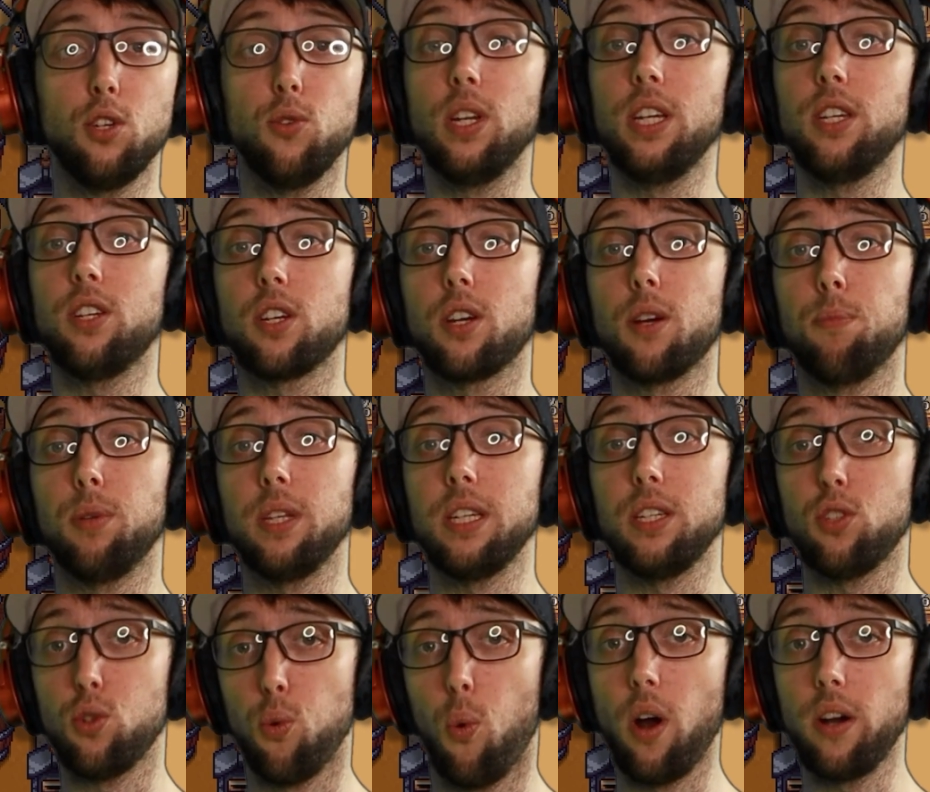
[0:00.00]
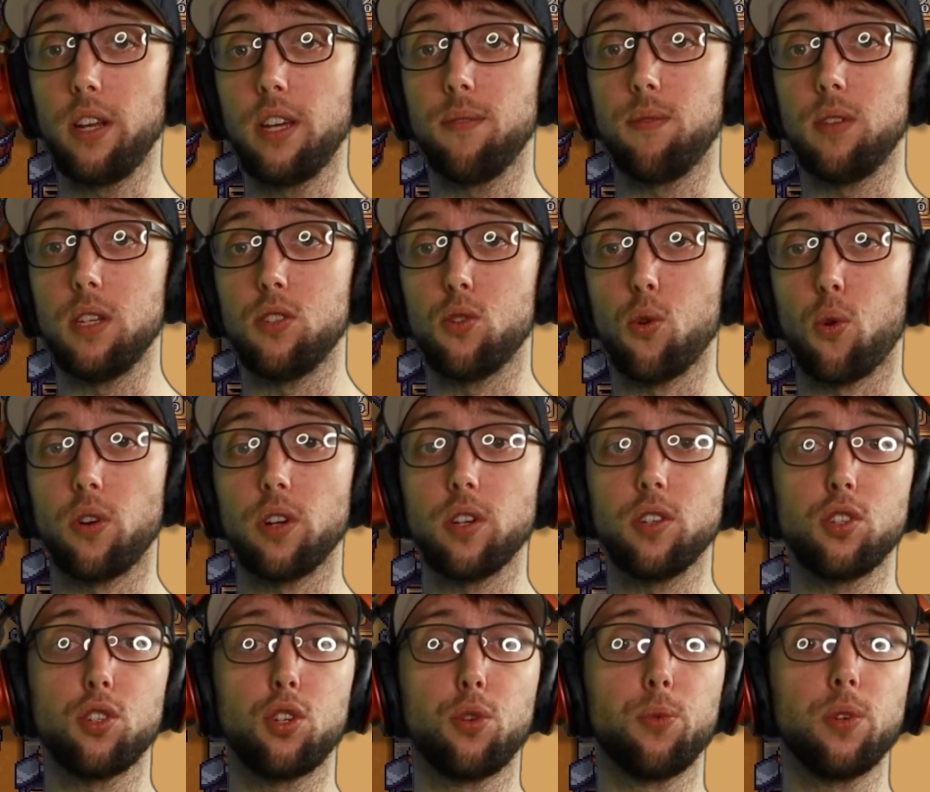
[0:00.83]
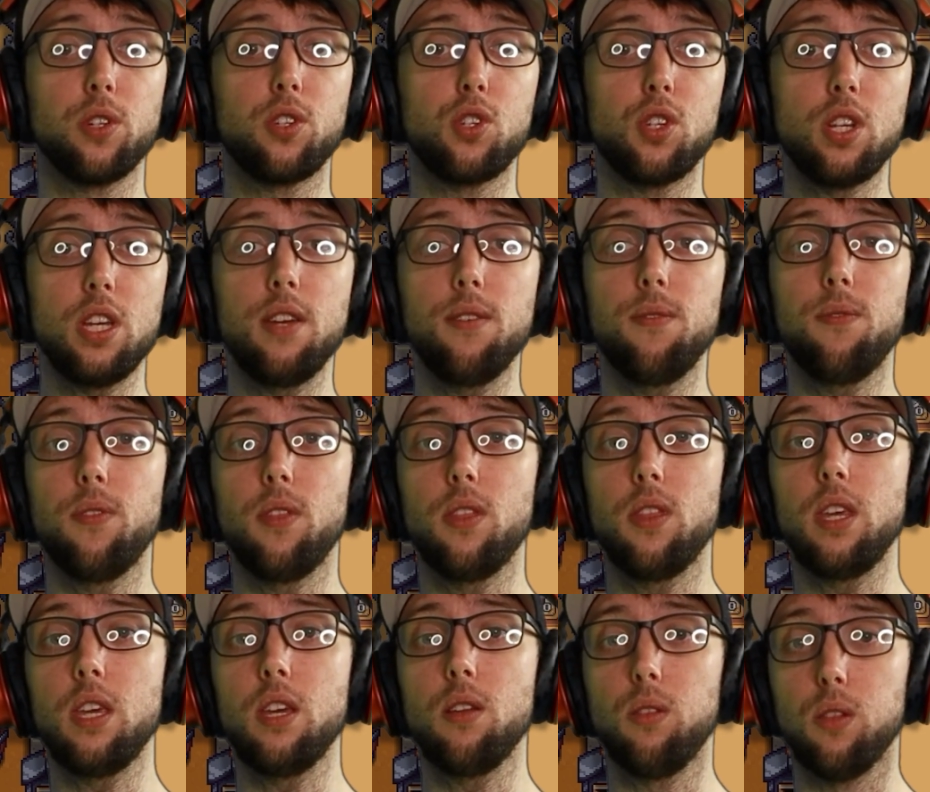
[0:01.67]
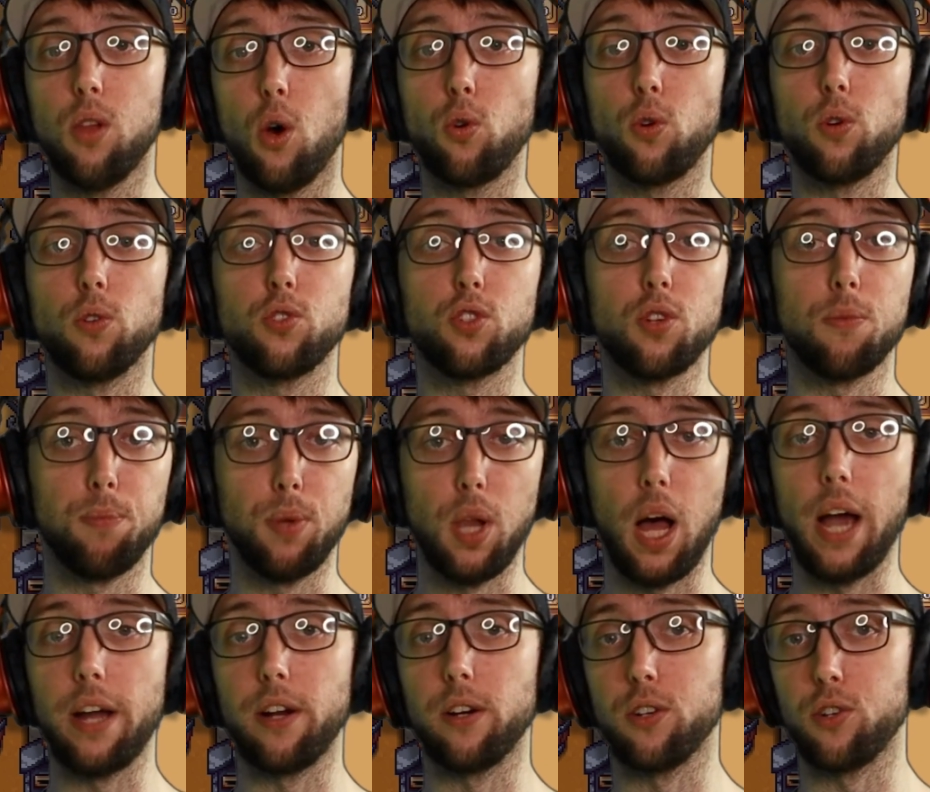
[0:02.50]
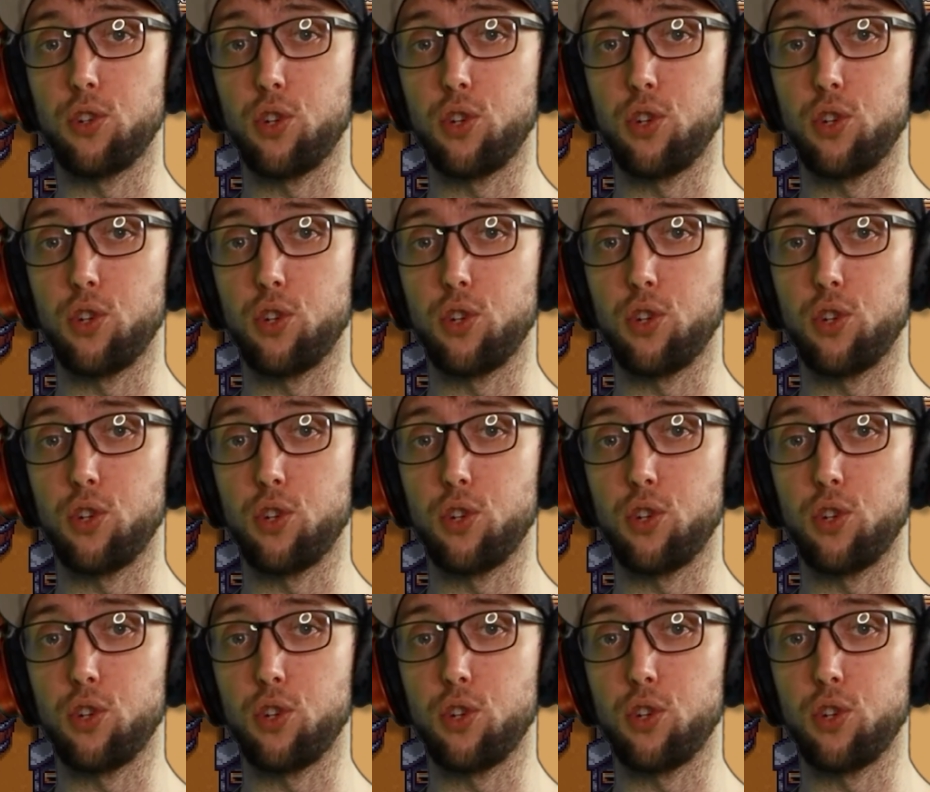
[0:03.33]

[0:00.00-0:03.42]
You need to complete 20 of these orders to receive the Local Supplier